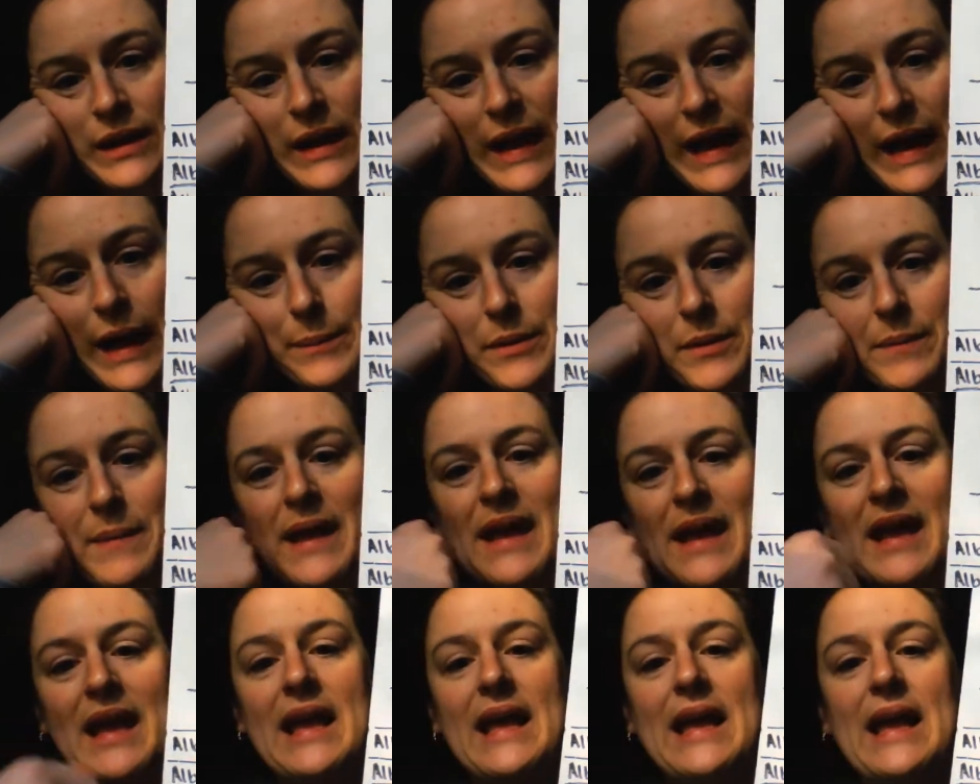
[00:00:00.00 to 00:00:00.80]
Album
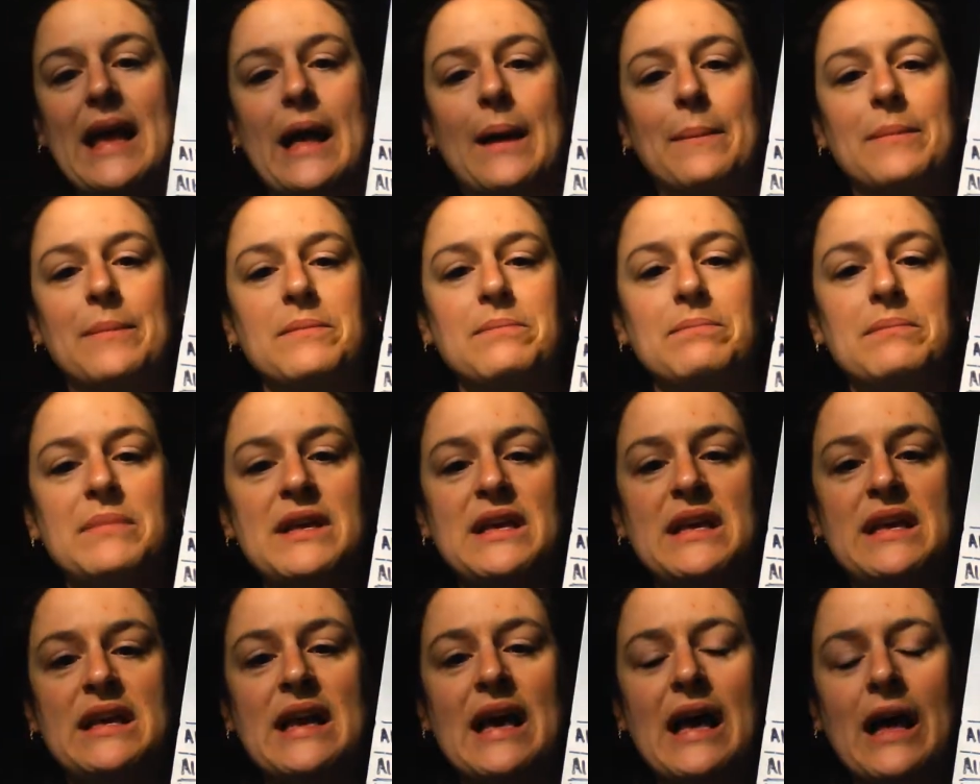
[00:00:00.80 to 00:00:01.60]
A, Album
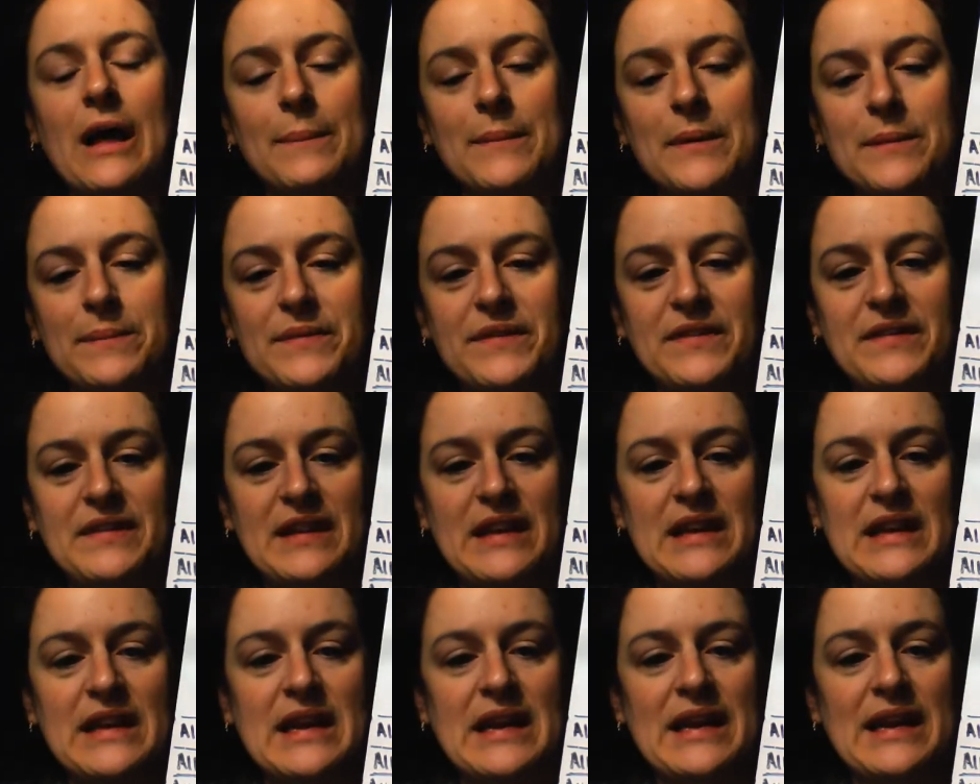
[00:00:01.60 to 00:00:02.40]
B, Album
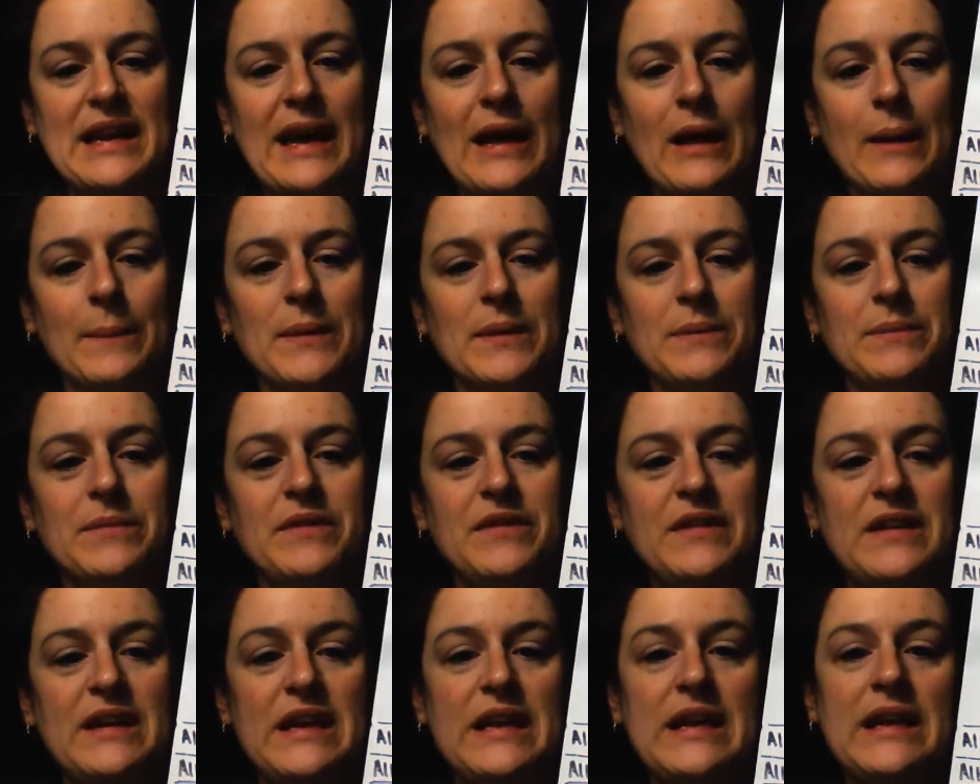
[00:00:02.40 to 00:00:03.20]
C, and Album
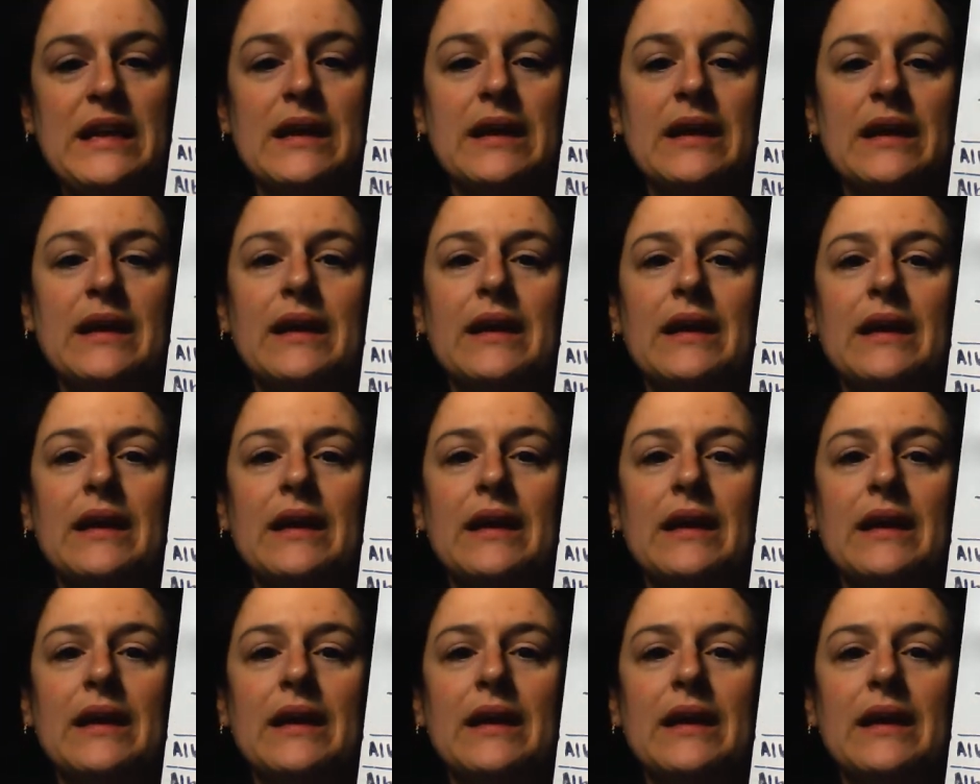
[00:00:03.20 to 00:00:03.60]
D.